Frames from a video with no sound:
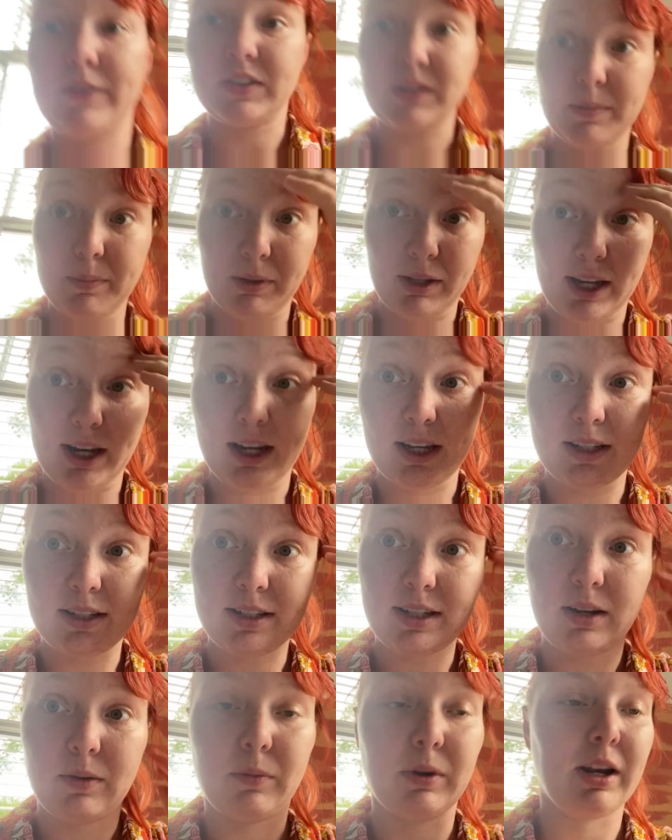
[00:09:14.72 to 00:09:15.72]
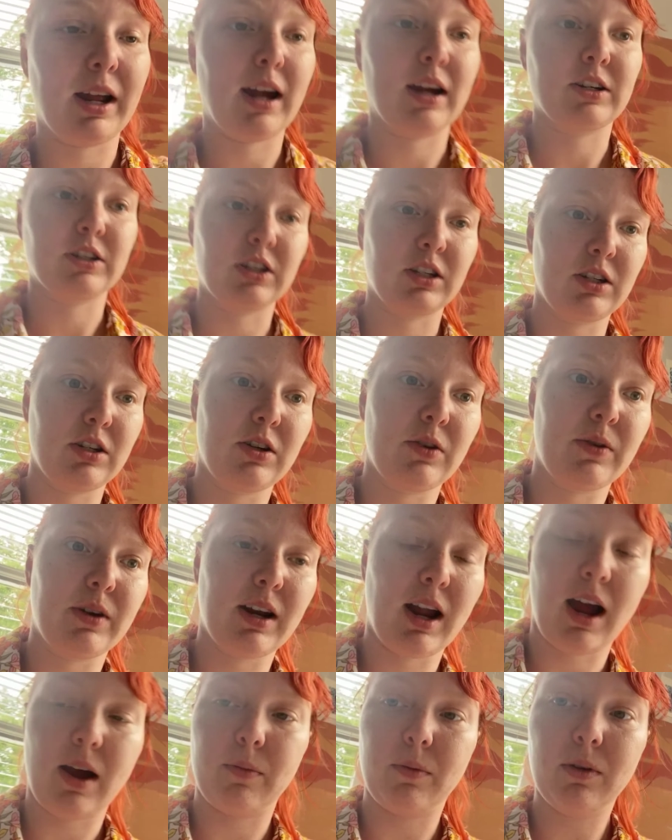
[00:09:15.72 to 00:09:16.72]
some plans, and when I actually do it,
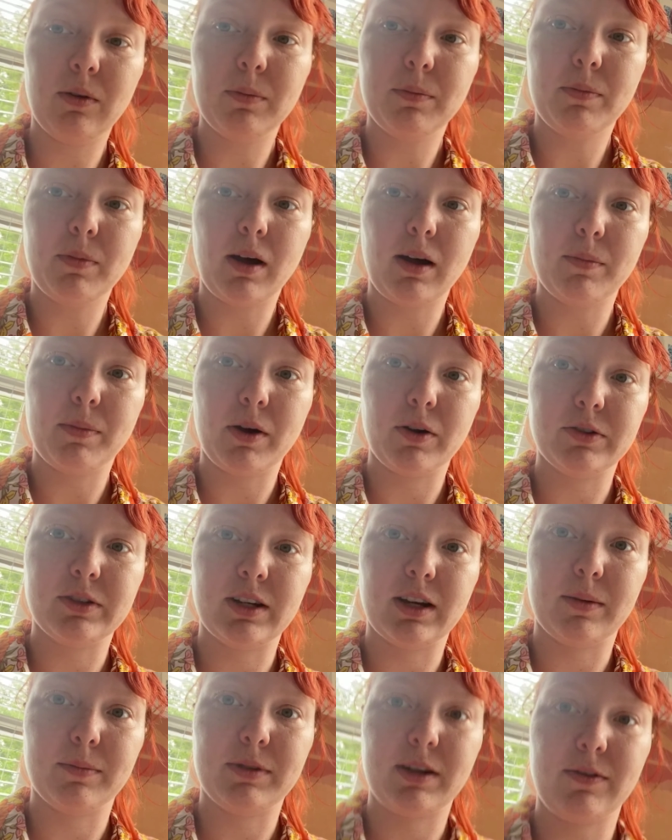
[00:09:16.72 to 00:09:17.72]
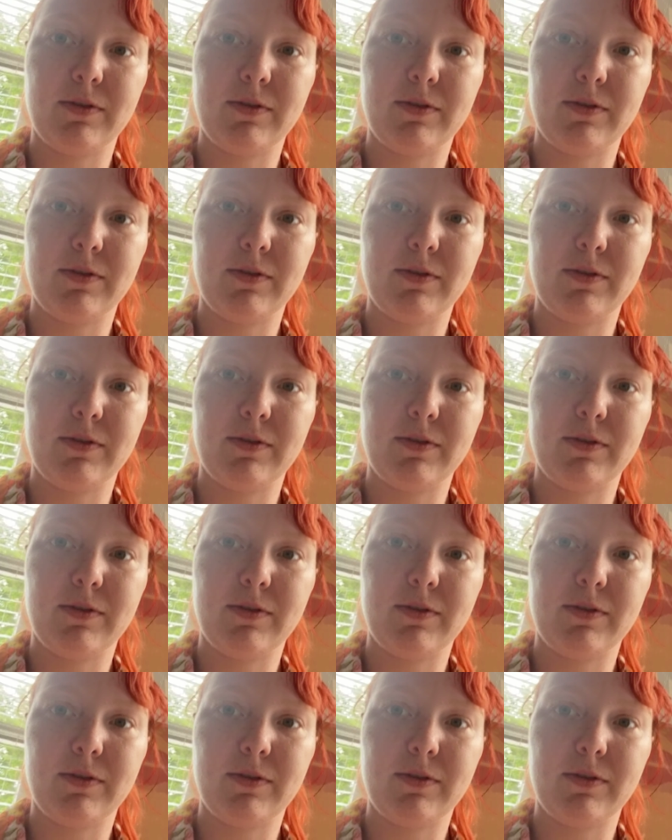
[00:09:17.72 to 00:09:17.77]
I will post an update